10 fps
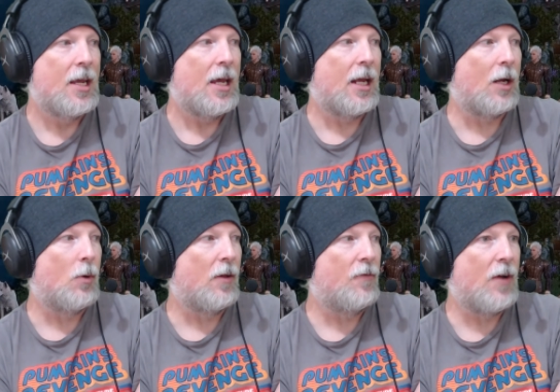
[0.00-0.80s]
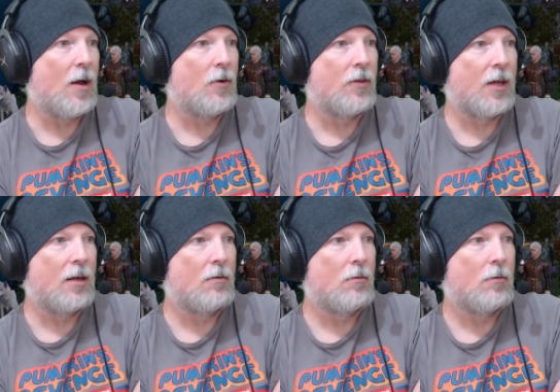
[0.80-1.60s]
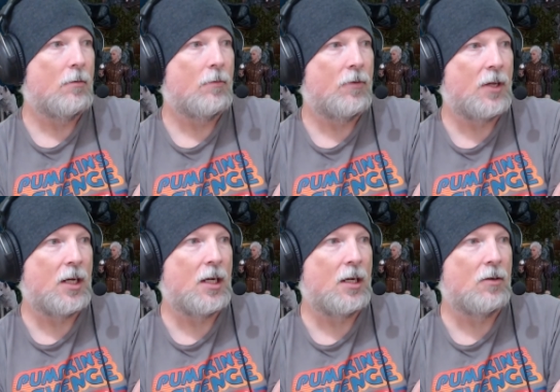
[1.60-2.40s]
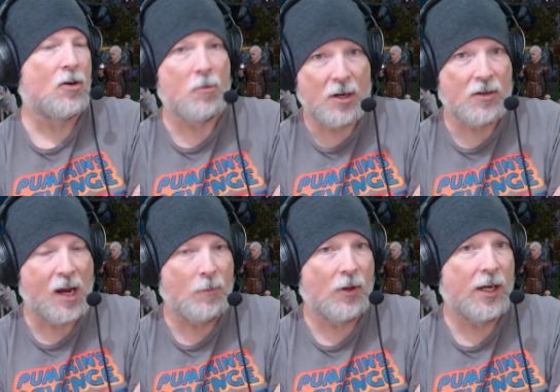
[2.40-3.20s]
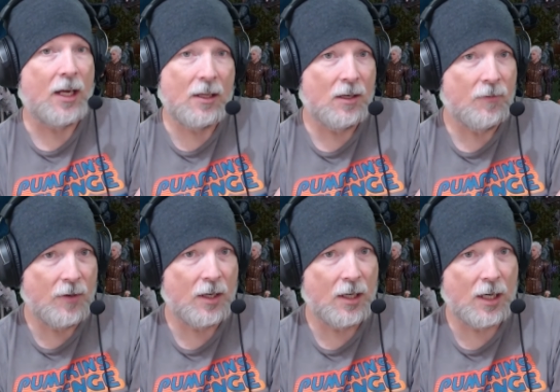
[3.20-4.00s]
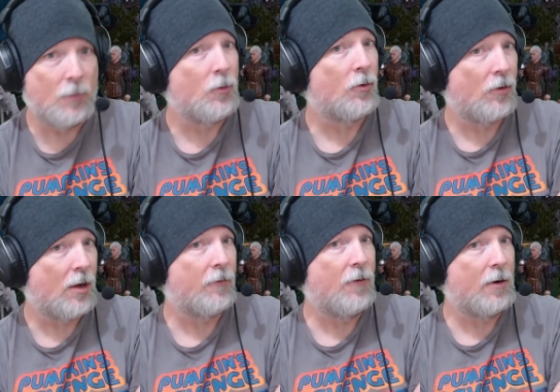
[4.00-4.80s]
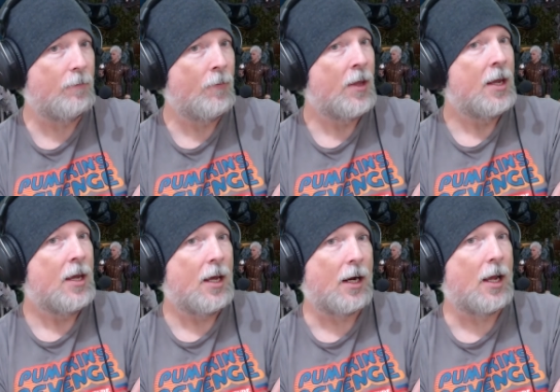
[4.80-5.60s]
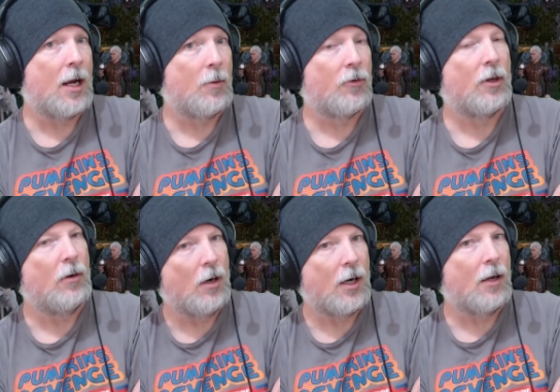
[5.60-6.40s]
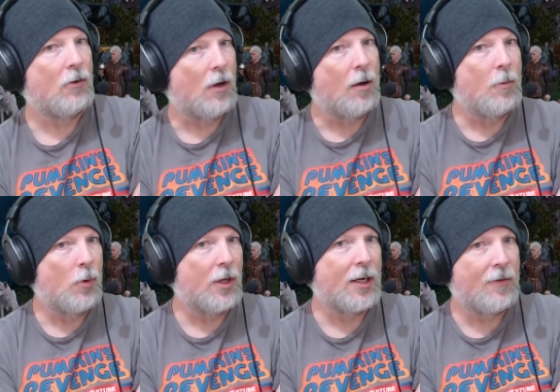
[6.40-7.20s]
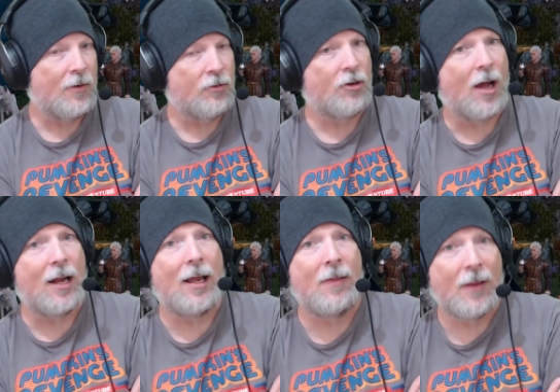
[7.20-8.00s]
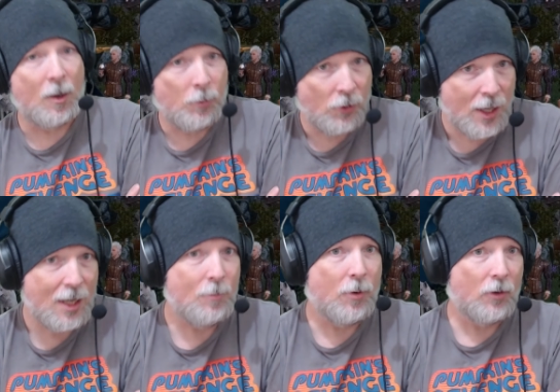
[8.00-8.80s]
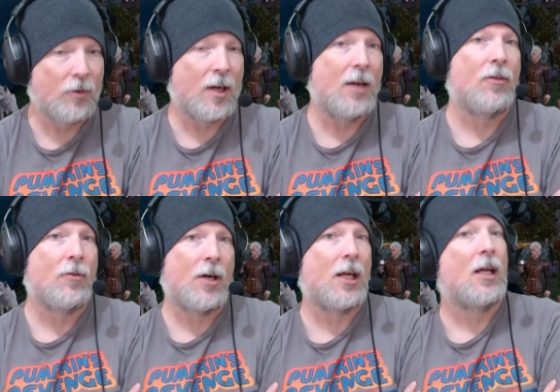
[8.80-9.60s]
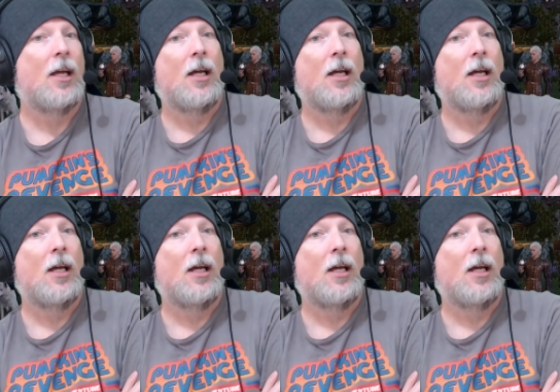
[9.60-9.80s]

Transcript: And I quickly found that the turn-based gameplay in the Divinity games was a lot of fun. And I kind of was like, all right, I'll, I'm willing to give it a shot. And then I played Baldur's Gate three,